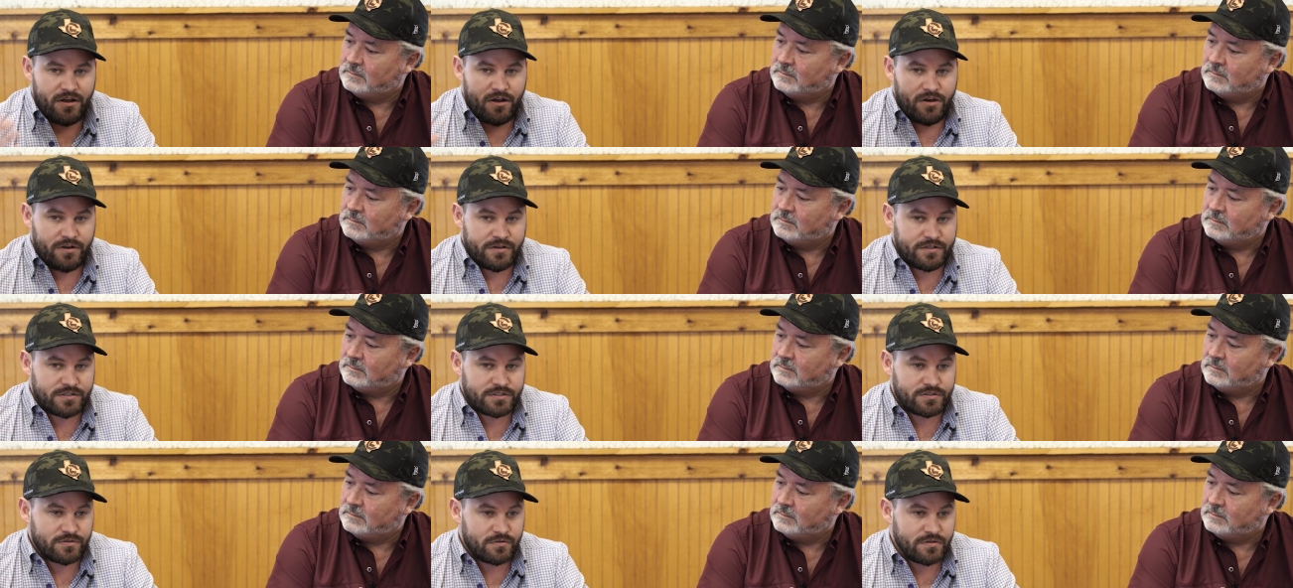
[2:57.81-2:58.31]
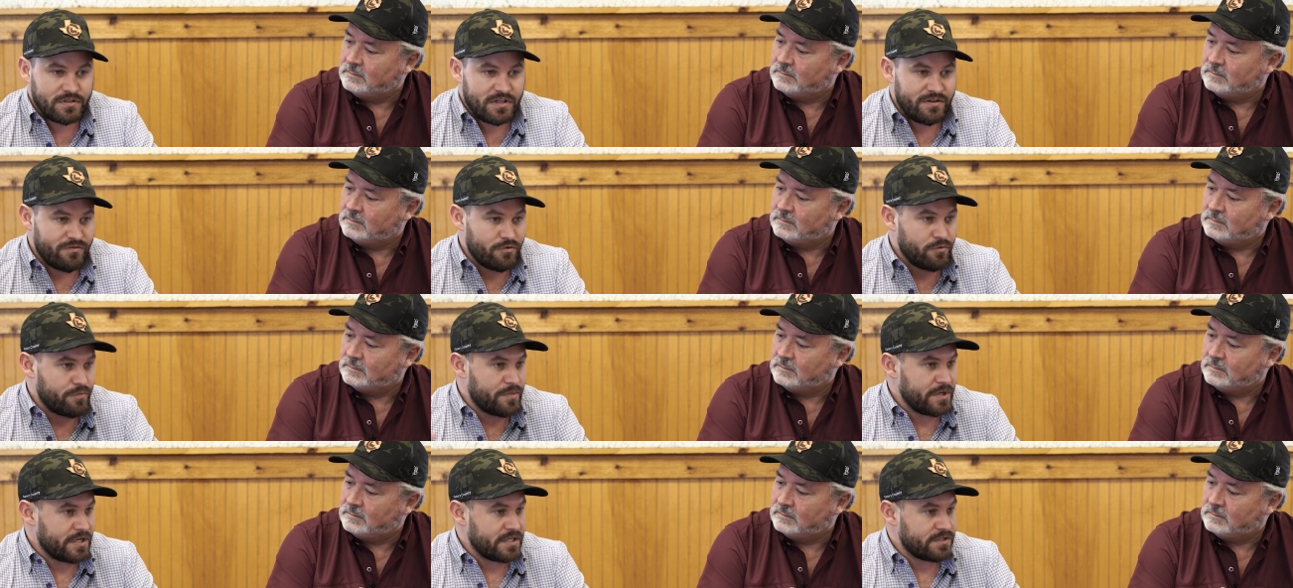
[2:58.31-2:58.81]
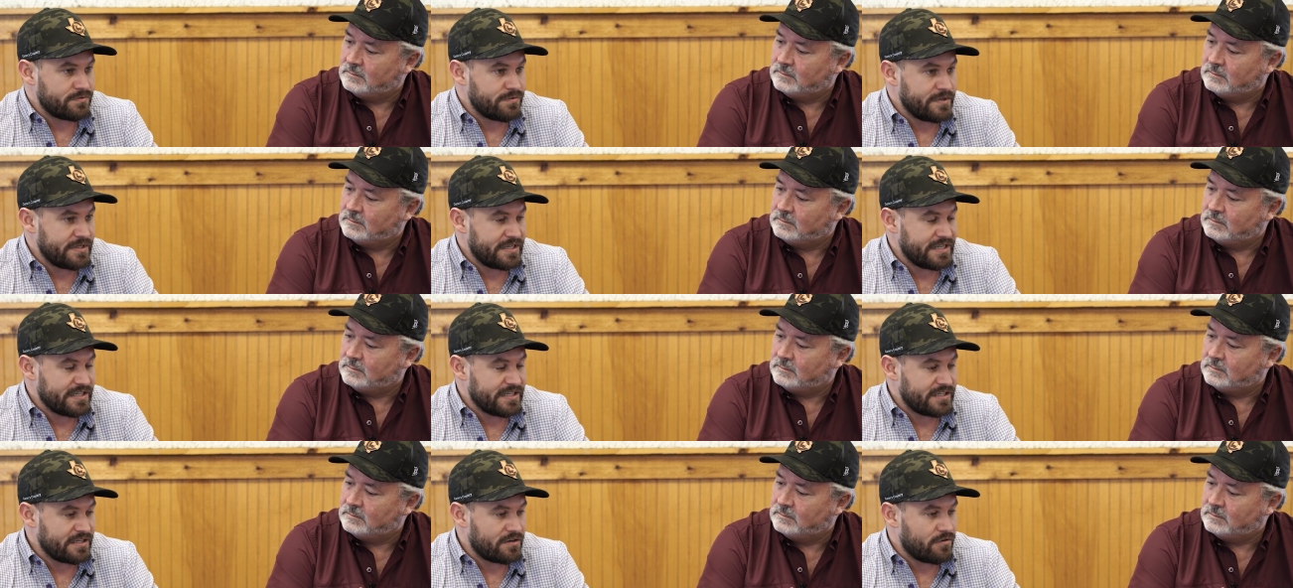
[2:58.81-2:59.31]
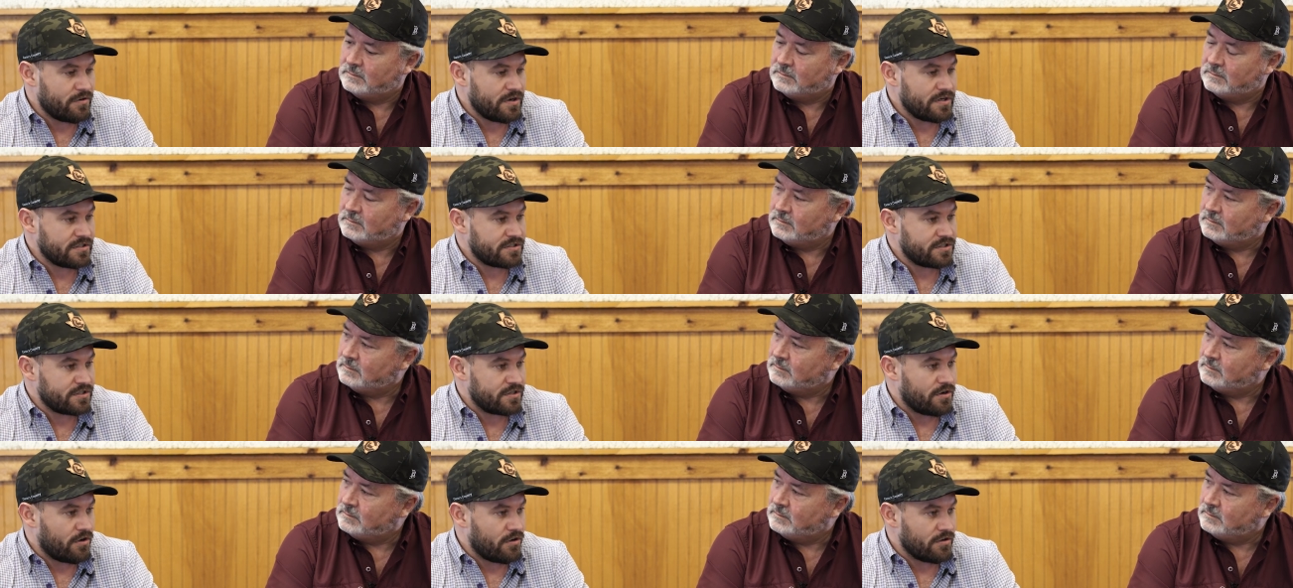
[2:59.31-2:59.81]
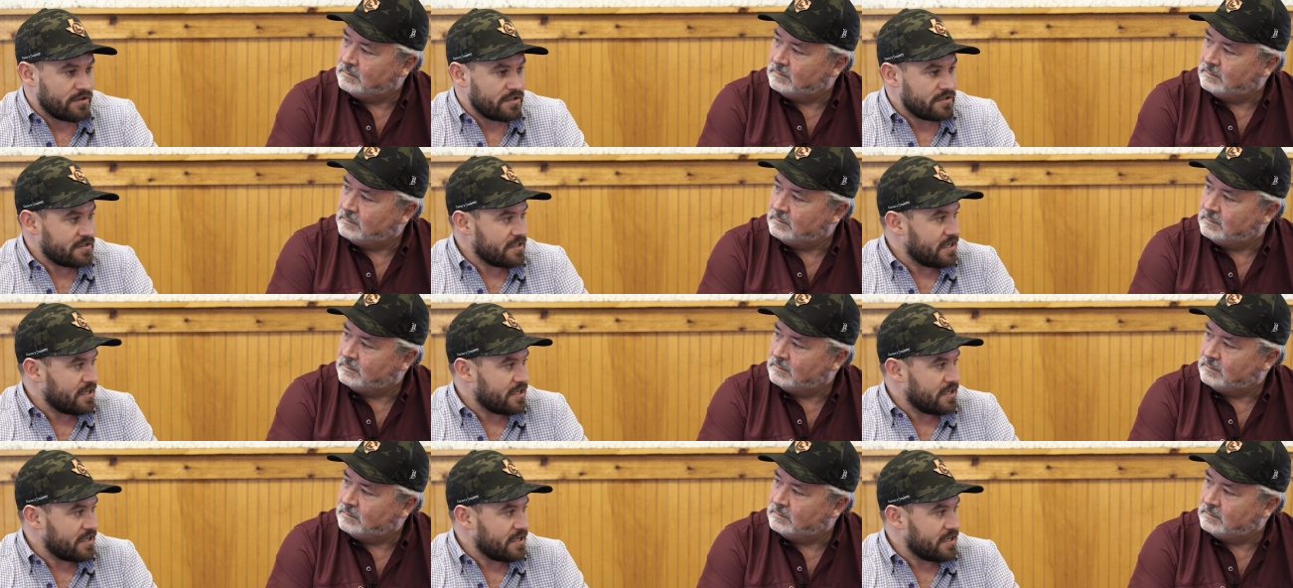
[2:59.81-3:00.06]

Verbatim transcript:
Speaker 1: on the store level because we get the question all the